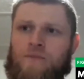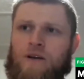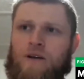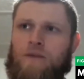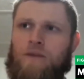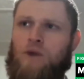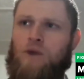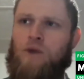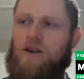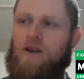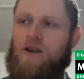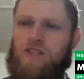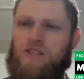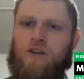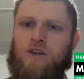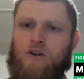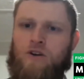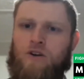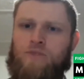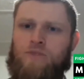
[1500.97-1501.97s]
boxing
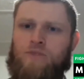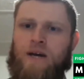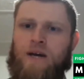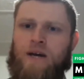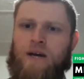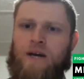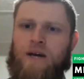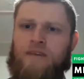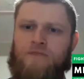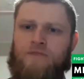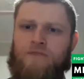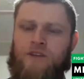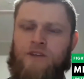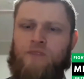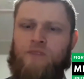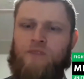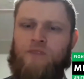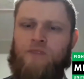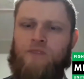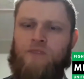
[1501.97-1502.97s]
coach back then for a
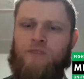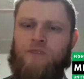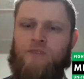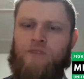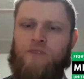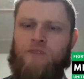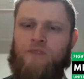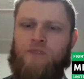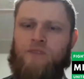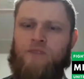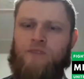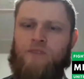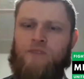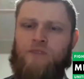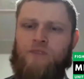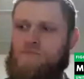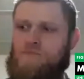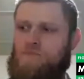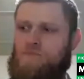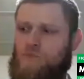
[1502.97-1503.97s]
little bit, and I just
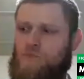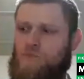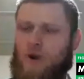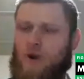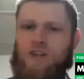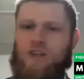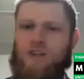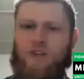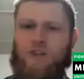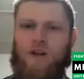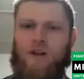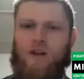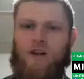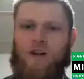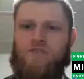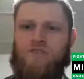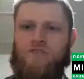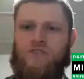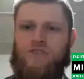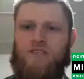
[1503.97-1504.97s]
watched a
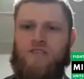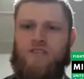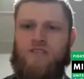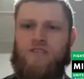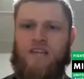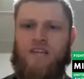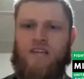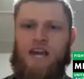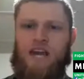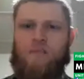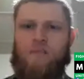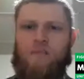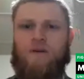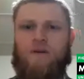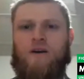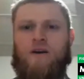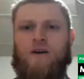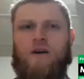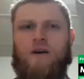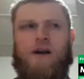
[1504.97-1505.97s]
lot of Jesse's tape.
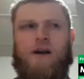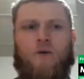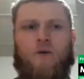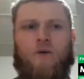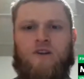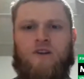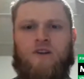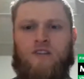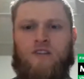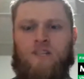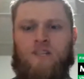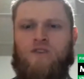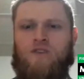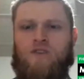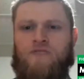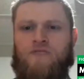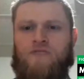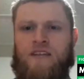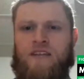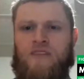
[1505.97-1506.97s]
I watched the
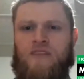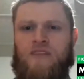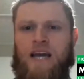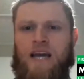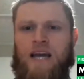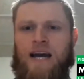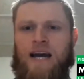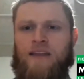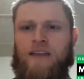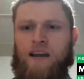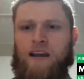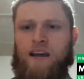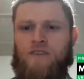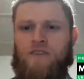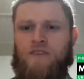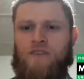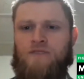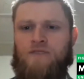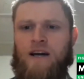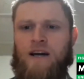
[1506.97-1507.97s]
2 fights he had that I
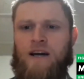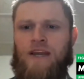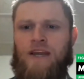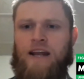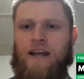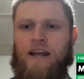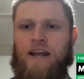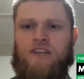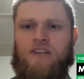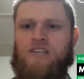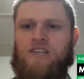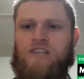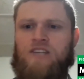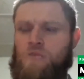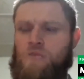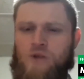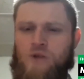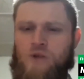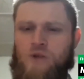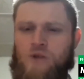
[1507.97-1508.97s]
could find, and I just
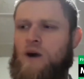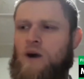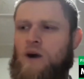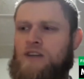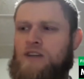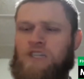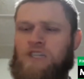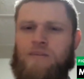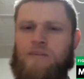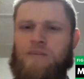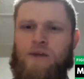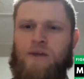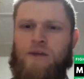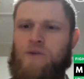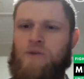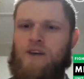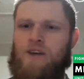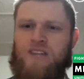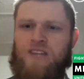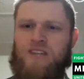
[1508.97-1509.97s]
kept rewatching them. And I
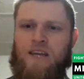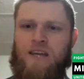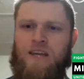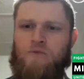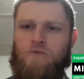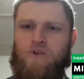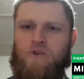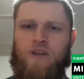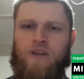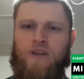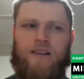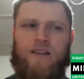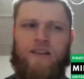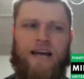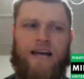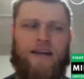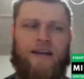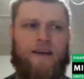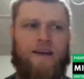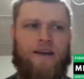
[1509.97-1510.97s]
realized that he really
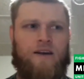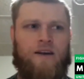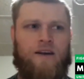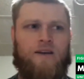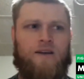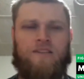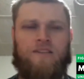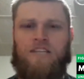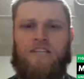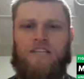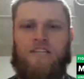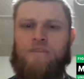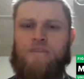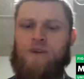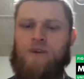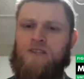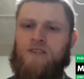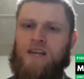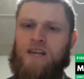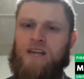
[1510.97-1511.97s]
led deep
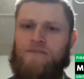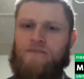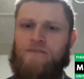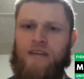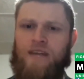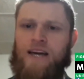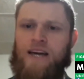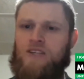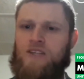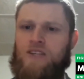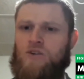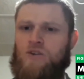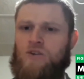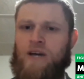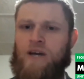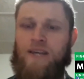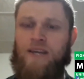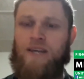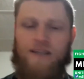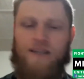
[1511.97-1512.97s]
on his left leg, so I
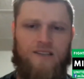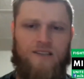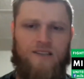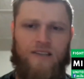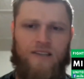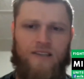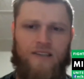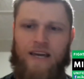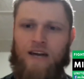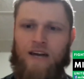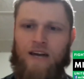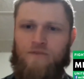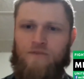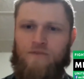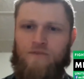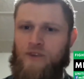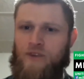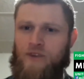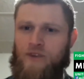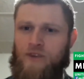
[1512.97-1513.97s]
kicked his leg out
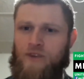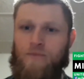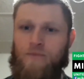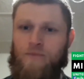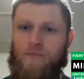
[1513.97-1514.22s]
from under him,